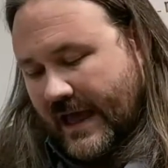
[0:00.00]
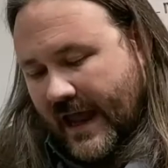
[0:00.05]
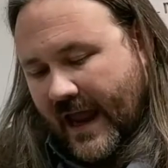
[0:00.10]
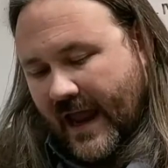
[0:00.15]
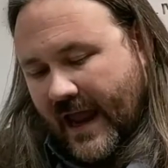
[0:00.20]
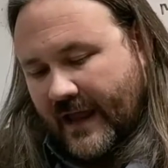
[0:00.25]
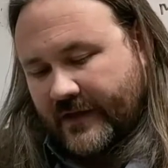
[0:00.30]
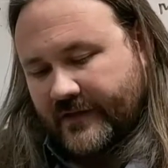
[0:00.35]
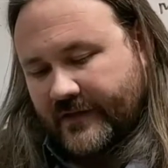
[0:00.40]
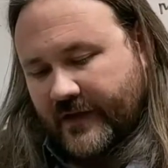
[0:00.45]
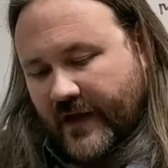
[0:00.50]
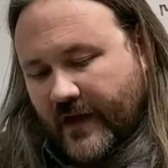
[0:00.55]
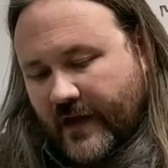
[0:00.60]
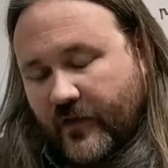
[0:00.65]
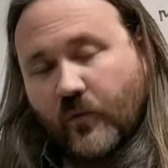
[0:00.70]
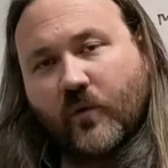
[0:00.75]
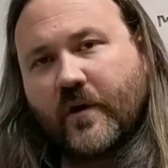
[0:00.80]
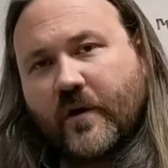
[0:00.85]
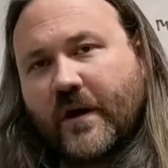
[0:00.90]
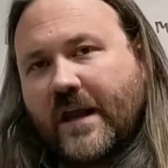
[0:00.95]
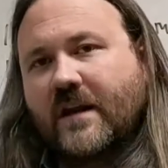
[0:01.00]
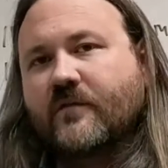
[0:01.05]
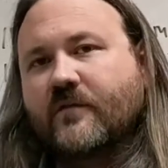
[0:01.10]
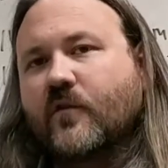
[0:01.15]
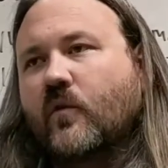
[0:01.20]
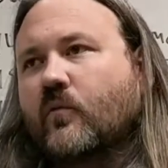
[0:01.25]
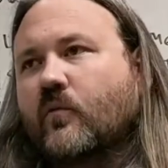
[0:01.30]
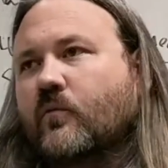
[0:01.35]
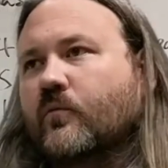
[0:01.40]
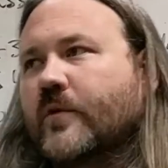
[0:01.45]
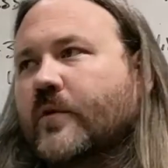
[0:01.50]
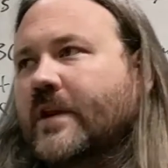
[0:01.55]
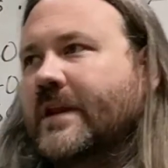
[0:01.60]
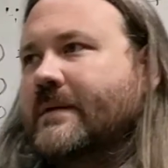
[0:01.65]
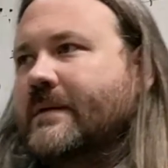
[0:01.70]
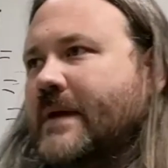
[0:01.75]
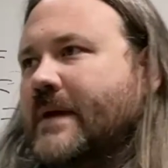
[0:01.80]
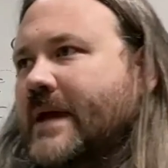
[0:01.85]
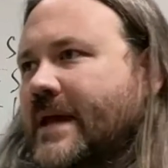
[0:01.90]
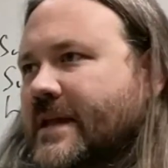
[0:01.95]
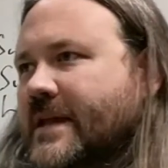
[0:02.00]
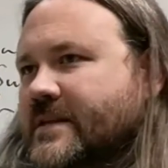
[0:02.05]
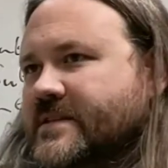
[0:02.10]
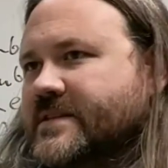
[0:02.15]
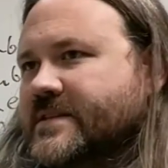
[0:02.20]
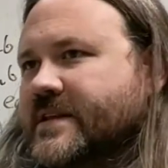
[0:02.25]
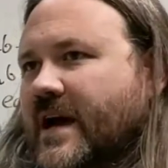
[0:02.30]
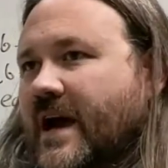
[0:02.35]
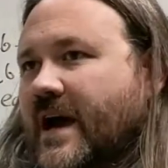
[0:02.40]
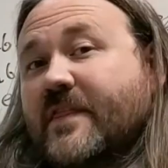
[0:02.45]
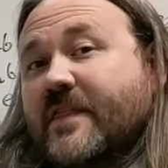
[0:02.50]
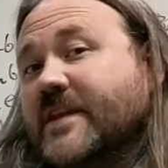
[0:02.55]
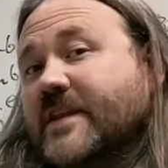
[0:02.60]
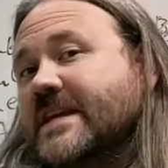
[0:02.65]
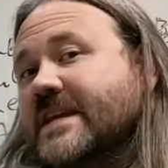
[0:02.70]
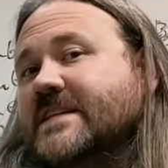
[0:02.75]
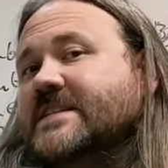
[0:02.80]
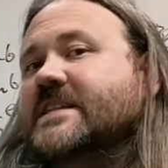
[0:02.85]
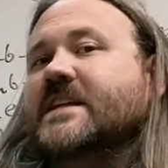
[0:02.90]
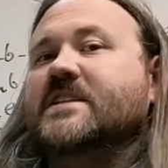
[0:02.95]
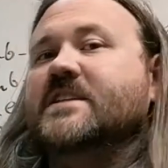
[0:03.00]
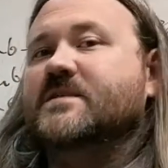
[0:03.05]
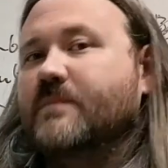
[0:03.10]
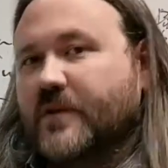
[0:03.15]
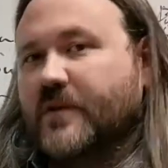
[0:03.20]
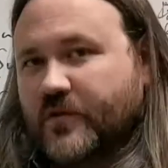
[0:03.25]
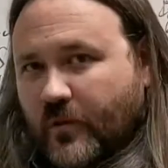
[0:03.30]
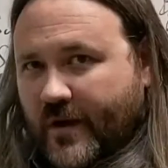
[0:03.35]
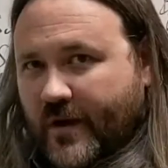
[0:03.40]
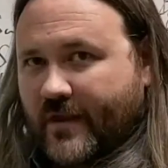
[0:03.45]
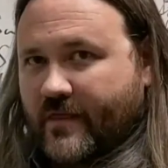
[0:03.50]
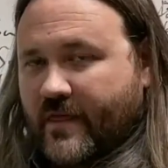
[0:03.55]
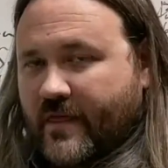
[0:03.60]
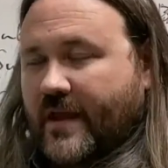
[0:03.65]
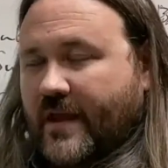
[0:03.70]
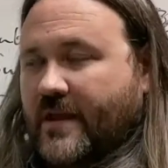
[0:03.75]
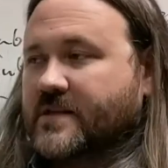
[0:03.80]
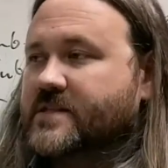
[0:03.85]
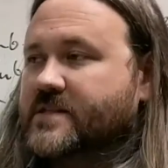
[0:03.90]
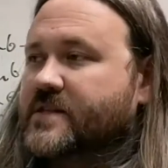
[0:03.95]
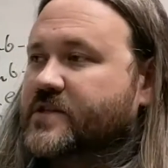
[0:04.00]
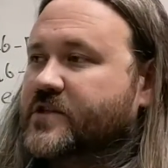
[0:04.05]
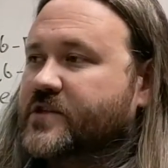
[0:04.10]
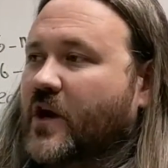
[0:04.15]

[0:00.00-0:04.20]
And uh, the word interval really means uh, the distance between things.